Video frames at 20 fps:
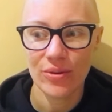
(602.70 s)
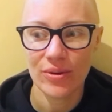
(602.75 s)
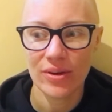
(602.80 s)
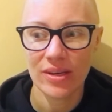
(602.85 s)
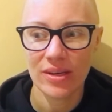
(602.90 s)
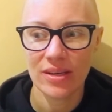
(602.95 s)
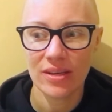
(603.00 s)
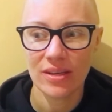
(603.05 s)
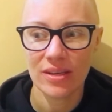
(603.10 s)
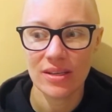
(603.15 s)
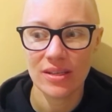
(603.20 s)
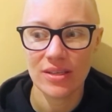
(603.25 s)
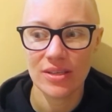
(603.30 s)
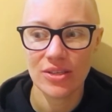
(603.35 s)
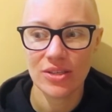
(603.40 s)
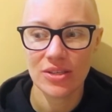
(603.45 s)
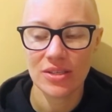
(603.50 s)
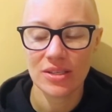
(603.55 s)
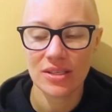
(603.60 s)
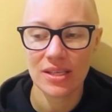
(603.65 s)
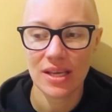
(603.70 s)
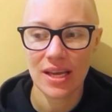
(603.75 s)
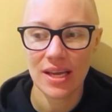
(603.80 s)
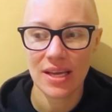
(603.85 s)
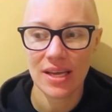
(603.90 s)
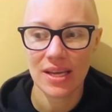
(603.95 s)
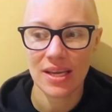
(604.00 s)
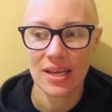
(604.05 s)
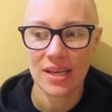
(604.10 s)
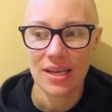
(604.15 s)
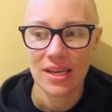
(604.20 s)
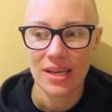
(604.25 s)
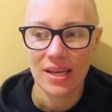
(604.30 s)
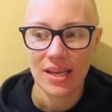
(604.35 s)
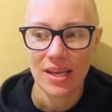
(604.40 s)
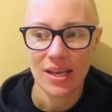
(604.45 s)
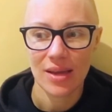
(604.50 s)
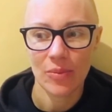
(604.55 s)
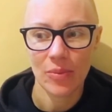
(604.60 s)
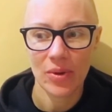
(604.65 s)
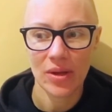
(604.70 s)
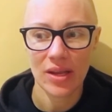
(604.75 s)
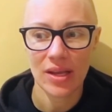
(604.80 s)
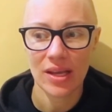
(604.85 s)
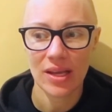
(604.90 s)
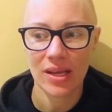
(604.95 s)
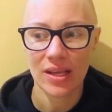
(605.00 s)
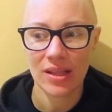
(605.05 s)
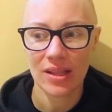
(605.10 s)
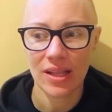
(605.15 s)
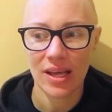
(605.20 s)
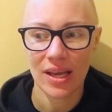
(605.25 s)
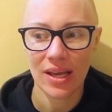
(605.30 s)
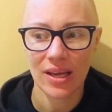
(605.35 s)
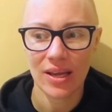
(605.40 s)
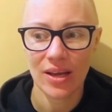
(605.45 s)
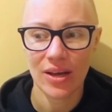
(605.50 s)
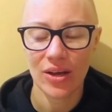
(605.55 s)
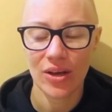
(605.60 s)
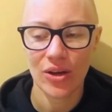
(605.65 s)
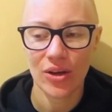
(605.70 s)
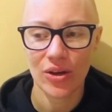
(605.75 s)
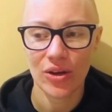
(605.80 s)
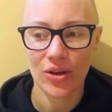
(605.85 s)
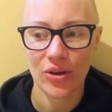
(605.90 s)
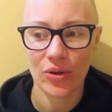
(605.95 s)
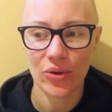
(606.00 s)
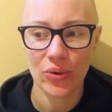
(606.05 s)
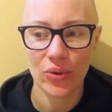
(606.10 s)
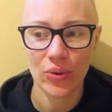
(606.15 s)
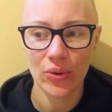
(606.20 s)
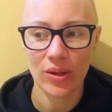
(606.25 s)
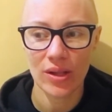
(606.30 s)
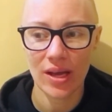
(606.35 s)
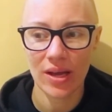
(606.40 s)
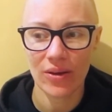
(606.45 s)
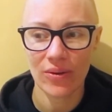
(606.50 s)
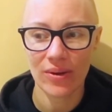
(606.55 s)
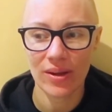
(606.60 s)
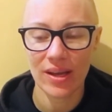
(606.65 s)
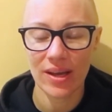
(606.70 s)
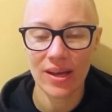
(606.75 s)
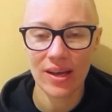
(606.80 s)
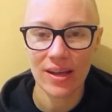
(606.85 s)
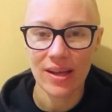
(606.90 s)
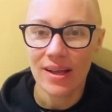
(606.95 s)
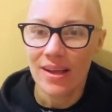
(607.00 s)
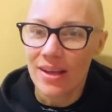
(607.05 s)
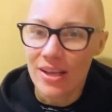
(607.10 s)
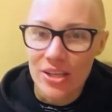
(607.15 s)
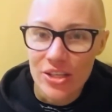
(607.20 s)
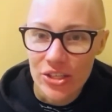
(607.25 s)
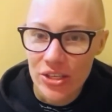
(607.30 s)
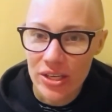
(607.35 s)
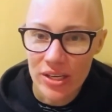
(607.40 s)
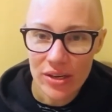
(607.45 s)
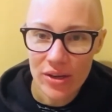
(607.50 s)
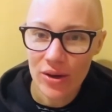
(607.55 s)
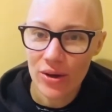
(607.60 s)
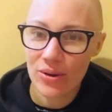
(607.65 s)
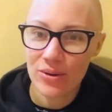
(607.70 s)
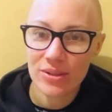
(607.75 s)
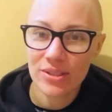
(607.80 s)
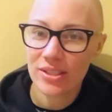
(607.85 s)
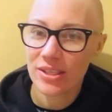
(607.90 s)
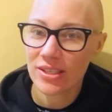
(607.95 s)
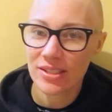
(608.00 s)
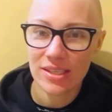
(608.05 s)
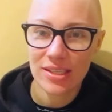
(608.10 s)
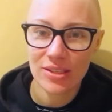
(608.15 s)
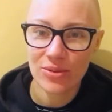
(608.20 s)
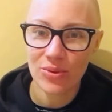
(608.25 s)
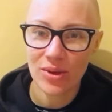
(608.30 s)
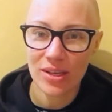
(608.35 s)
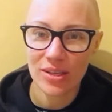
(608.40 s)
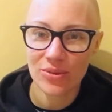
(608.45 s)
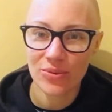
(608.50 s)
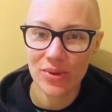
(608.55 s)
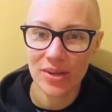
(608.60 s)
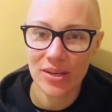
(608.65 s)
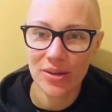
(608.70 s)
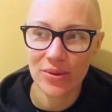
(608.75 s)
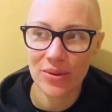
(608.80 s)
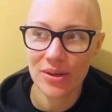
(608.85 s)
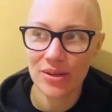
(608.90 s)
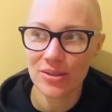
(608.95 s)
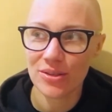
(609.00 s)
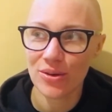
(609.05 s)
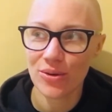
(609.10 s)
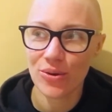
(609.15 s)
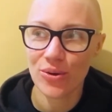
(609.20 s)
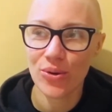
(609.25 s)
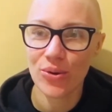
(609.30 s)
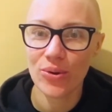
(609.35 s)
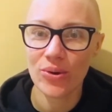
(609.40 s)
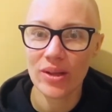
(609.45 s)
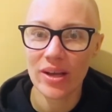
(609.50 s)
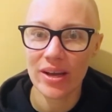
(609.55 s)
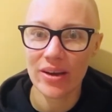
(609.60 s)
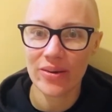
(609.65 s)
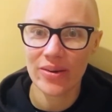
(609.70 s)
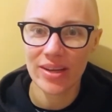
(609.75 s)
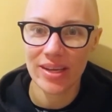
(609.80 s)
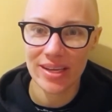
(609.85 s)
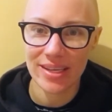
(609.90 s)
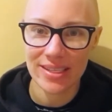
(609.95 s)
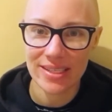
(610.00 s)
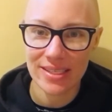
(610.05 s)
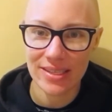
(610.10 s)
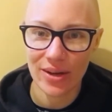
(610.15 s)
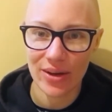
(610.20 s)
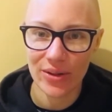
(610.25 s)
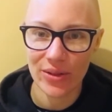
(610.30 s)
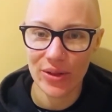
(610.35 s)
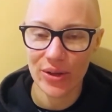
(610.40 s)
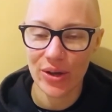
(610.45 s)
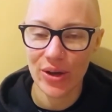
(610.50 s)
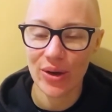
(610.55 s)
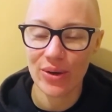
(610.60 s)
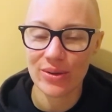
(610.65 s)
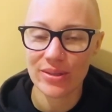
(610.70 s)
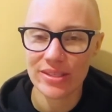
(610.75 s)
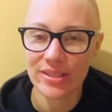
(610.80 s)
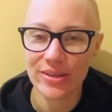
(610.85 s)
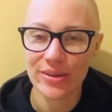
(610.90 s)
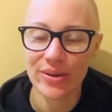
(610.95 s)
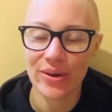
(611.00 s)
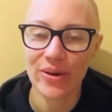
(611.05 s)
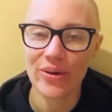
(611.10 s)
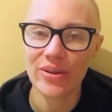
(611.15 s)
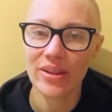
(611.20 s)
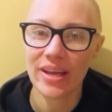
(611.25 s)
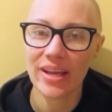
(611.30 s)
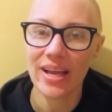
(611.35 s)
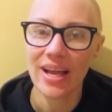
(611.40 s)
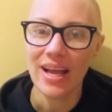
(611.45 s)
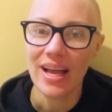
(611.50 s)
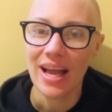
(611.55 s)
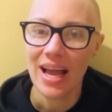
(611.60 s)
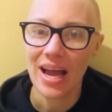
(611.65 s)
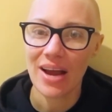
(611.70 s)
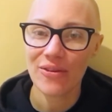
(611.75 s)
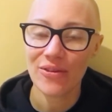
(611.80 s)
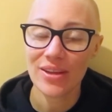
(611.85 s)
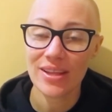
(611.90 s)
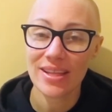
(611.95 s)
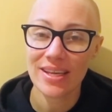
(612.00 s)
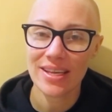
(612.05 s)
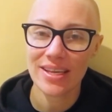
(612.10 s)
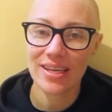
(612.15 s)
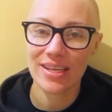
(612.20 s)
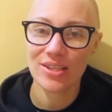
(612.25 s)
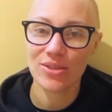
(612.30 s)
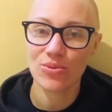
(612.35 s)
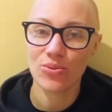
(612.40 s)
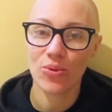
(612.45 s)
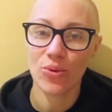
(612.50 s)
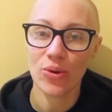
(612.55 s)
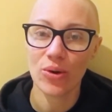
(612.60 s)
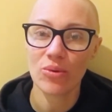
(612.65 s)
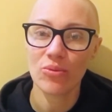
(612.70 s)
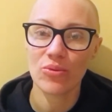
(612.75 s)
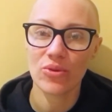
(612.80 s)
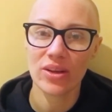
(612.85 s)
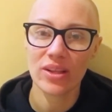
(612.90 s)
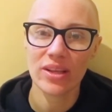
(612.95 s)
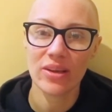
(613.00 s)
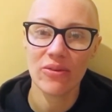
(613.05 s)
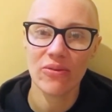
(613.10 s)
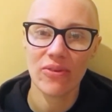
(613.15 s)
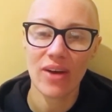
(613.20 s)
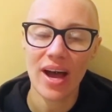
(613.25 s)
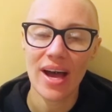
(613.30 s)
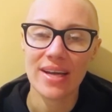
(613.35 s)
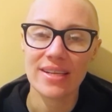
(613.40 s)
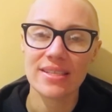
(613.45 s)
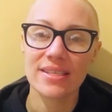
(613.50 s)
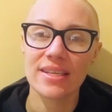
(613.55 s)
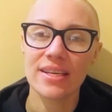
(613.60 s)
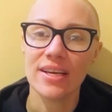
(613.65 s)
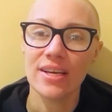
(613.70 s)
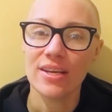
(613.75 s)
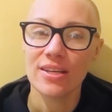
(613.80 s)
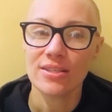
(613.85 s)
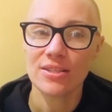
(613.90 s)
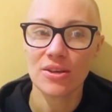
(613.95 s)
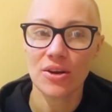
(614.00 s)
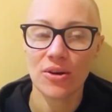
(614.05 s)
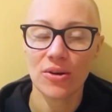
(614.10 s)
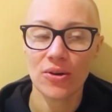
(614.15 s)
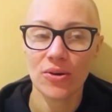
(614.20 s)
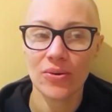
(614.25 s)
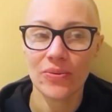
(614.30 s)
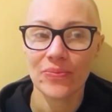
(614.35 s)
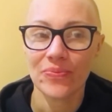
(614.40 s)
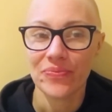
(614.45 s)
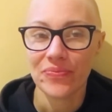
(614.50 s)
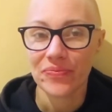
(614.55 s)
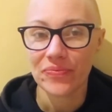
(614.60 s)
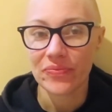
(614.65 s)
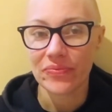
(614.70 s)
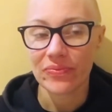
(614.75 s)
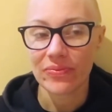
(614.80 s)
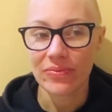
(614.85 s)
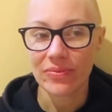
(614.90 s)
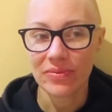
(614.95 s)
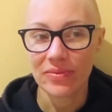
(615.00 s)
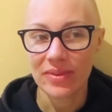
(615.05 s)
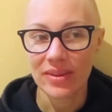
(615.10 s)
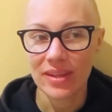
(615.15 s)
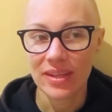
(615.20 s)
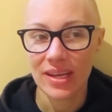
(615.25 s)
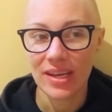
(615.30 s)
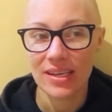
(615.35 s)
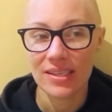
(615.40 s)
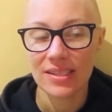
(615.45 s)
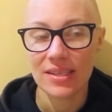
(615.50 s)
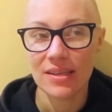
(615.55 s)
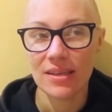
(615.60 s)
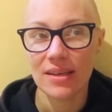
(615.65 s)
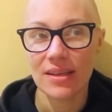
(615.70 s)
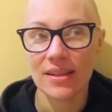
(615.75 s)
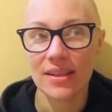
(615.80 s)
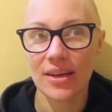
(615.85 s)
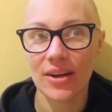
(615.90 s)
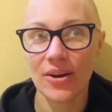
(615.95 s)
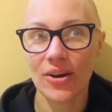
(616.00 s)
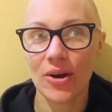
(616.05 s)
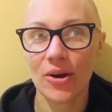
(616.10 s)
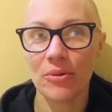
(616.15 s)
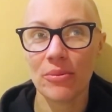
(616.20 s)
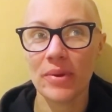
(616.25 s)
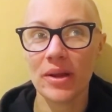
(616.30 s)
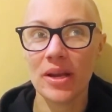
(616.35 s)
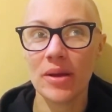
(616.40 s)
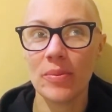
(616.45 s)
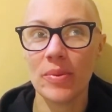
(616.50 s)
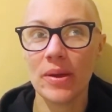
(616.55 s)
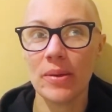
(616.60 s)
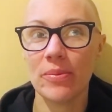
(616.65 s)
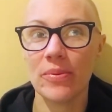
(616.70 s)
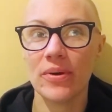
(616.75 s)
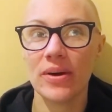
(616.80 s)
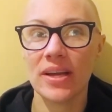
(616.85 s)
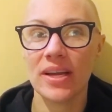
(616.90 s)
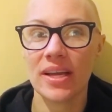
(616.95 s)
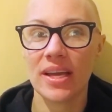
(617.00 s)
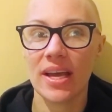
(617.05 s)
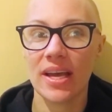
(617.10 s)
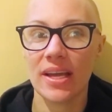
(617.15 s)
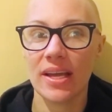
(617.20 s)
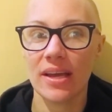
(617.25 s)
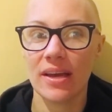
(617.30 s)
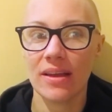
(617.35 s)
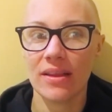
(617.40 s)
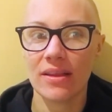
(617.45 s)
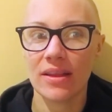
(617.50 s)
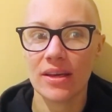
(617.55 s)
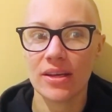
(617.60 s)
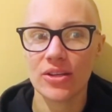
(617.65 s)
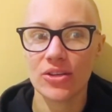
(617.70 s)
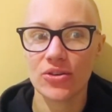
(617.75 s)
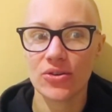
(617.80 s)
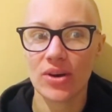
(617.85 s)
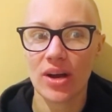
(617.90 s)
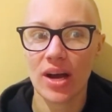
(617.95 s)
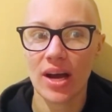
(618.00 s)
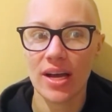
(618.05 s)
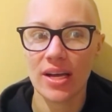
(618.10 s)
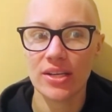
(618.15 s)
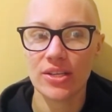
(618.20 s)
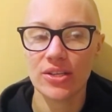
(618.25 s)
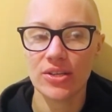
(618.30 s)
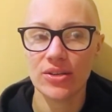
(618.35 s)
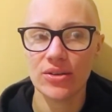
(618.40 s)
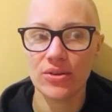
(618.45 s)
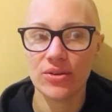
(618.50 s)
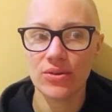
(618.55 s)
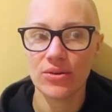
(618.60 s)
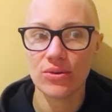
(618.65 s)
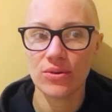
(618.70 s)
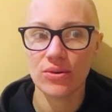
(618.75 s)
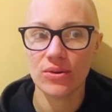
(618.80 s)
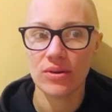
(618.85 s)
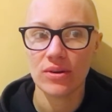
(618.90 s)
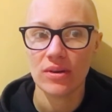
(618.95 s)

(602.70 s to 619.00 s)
could just like keep it in like a cool area. She knows just as well as we do. There's no cool areas on the coast, you know, like everything gets warm really fast. So there are many people in Kenya that try to,